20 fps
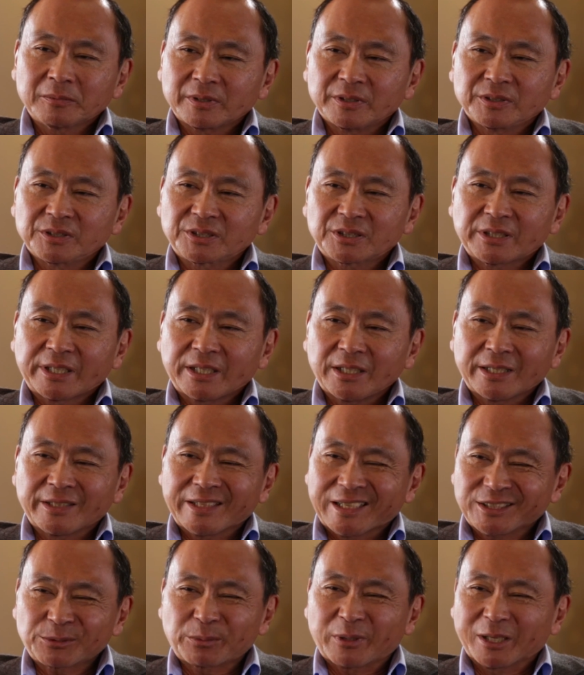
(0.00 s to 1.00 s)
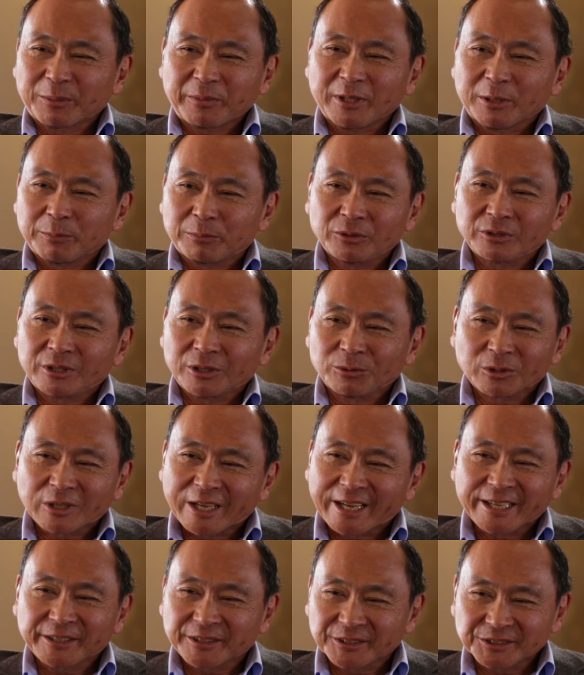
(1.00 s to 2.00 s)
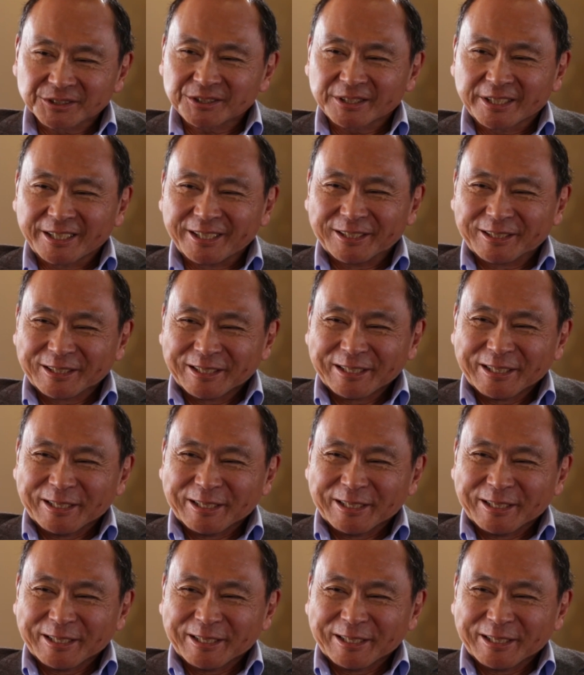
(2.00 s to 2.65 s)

The state, and that's why people don't like the state.